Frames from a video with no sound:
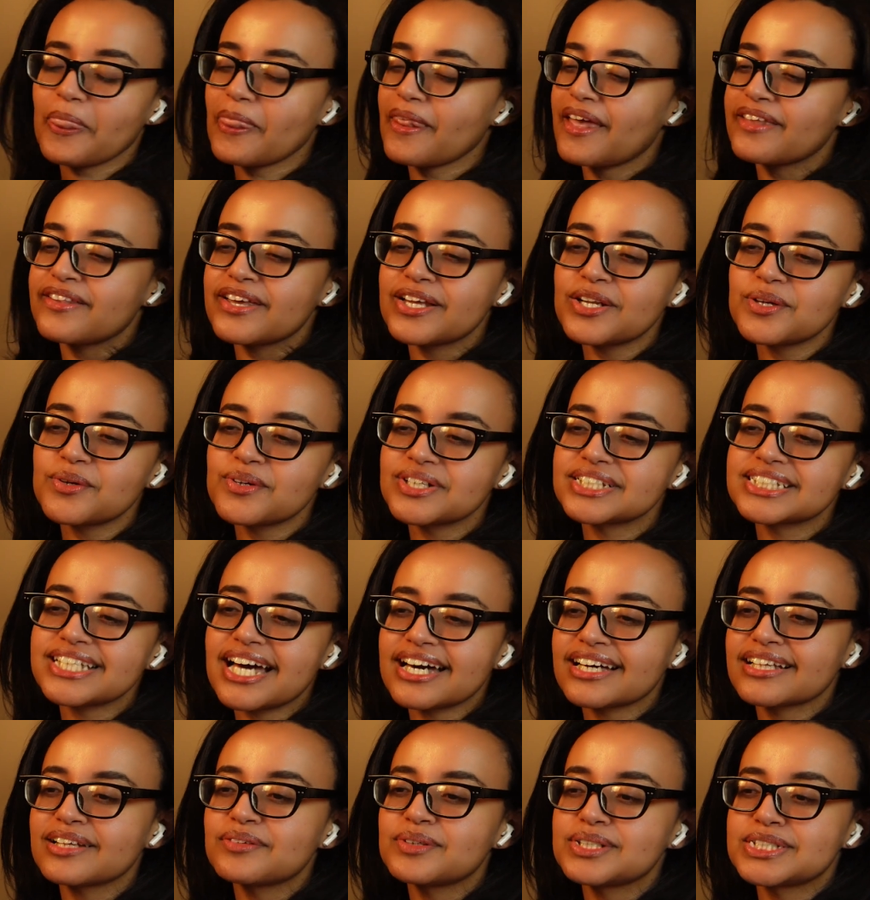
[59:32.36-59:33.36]
They knew
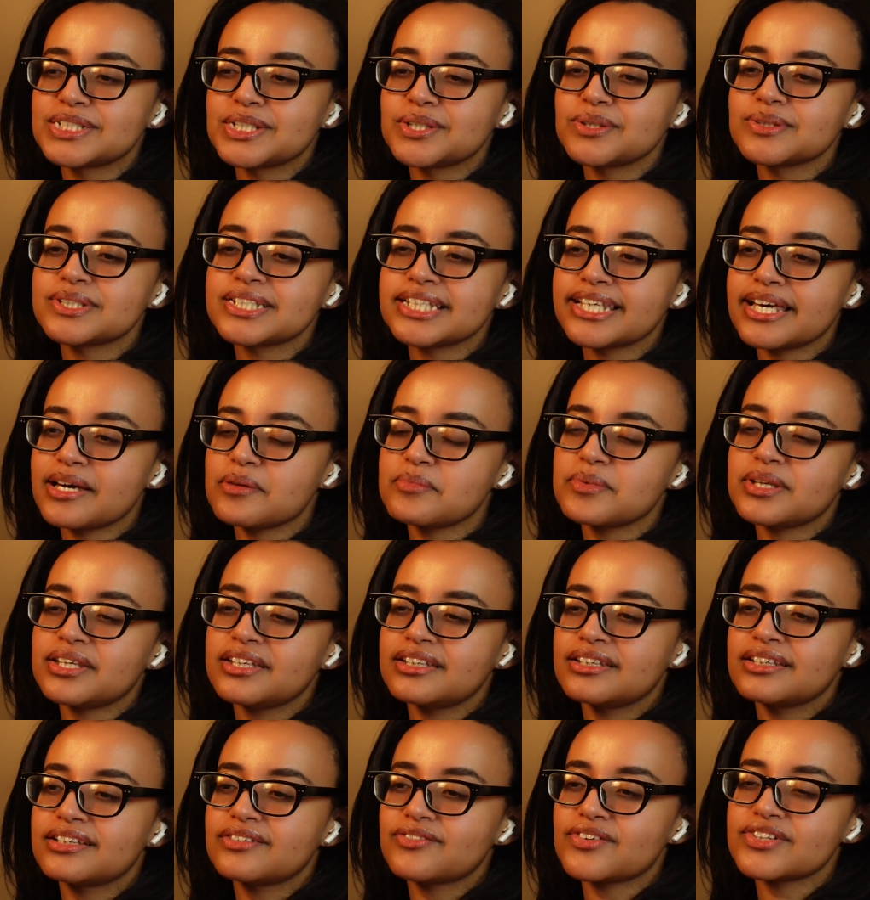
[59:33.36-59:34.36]
exactly what to do to get
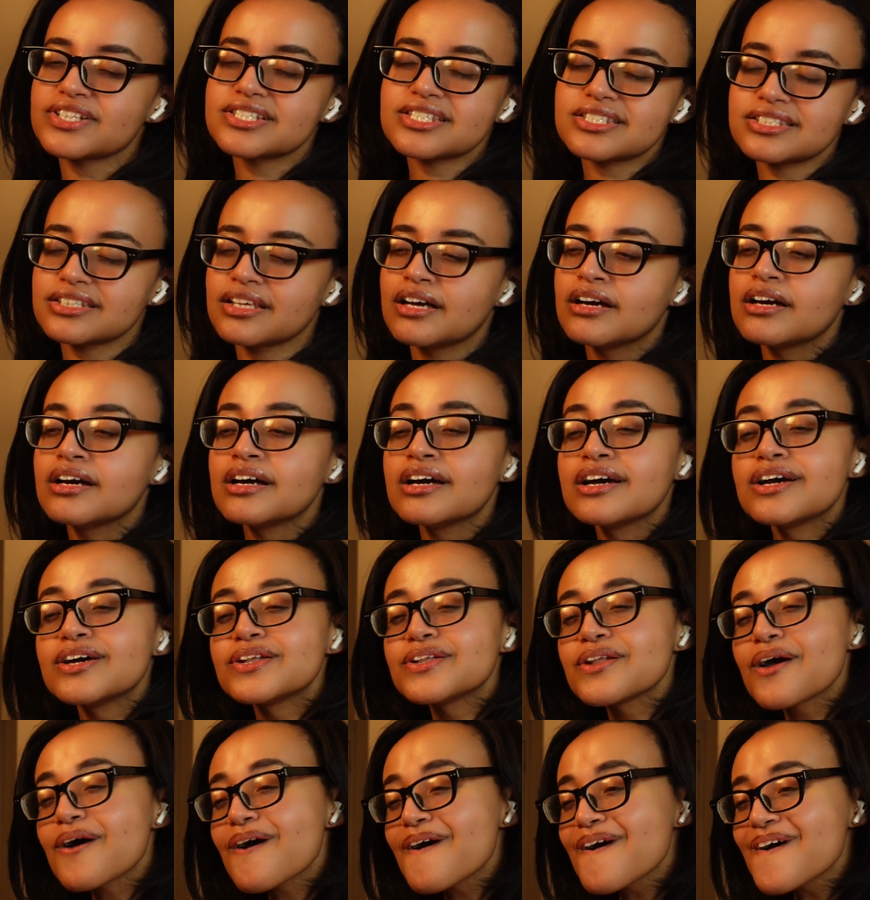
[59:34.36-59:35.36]
me for this.
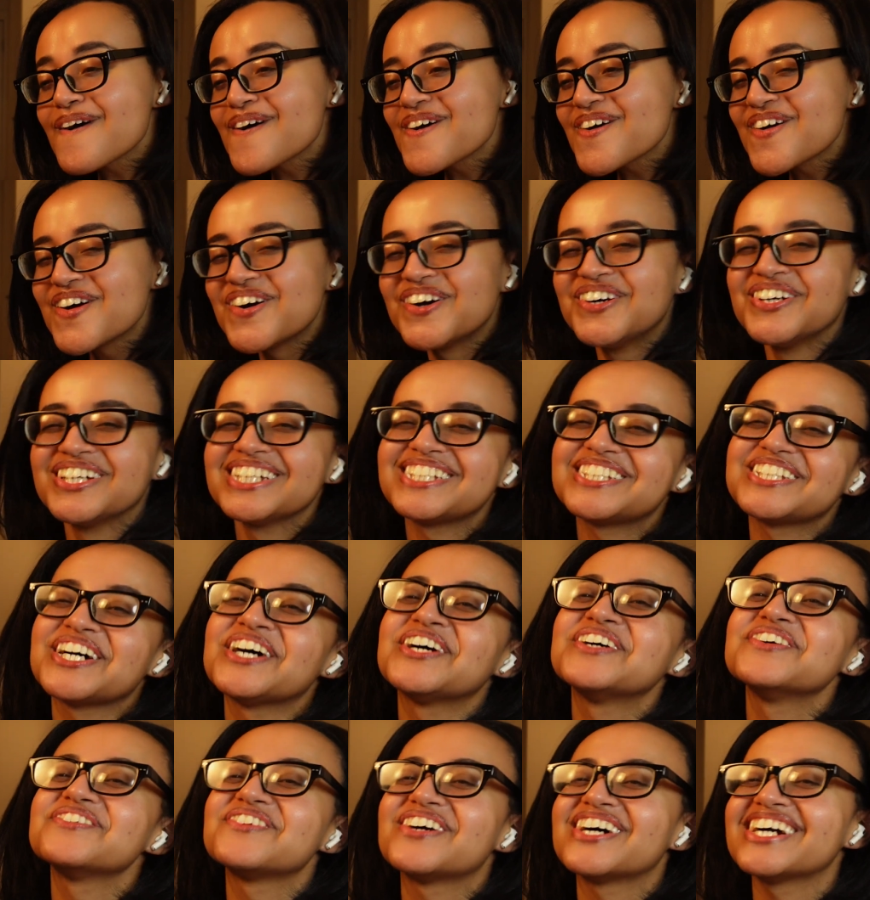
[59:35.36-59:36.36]
No, it's
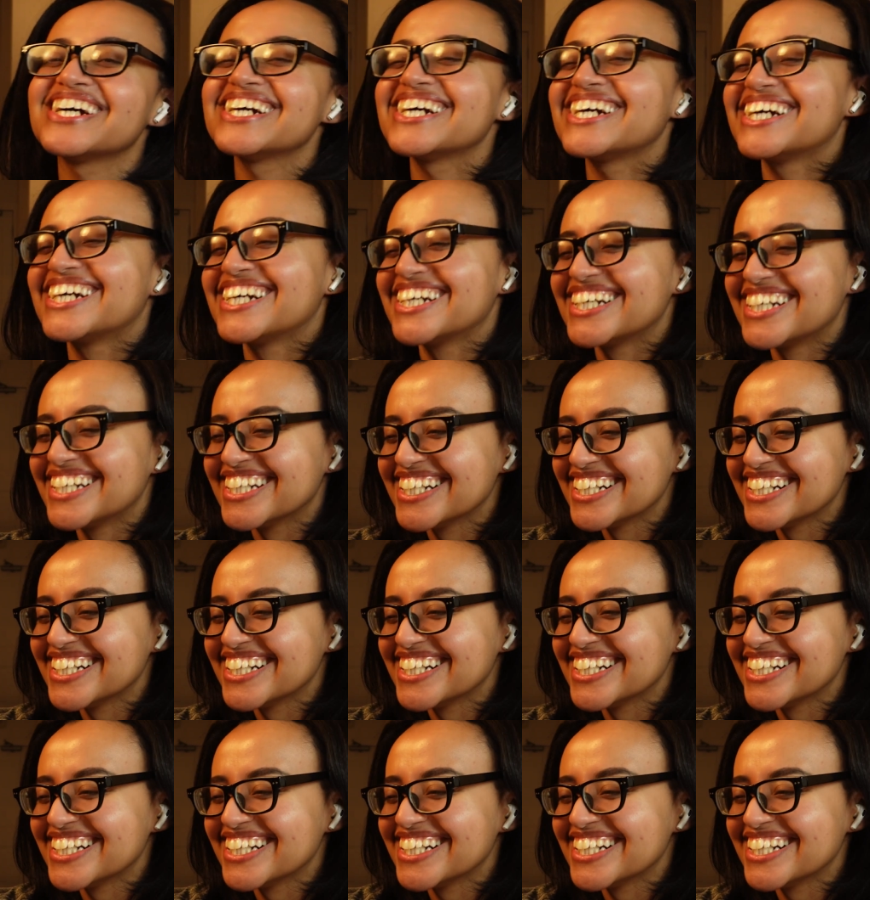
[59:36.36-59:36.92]
over.